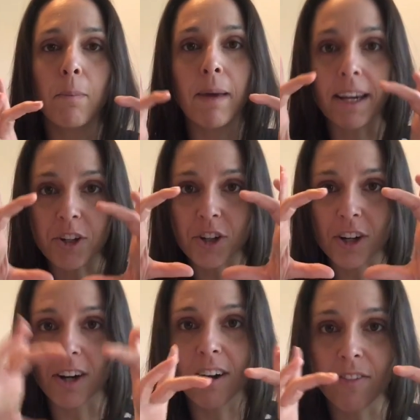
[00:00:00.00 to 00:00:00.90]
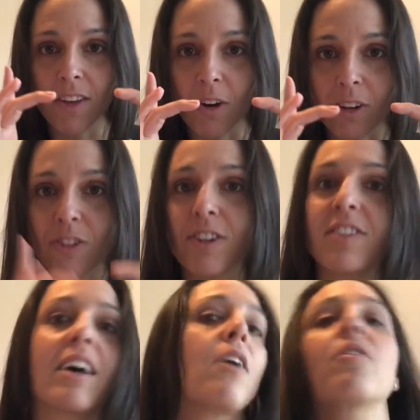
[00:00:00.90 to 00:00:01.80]
picture of the
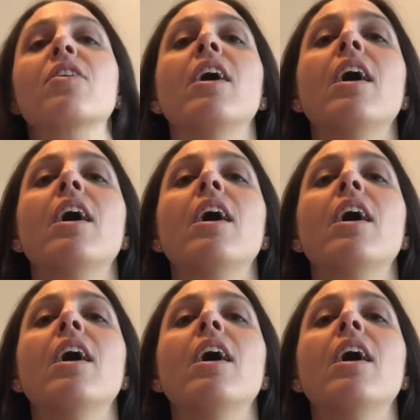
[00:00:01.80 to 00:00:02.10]
ultrasound,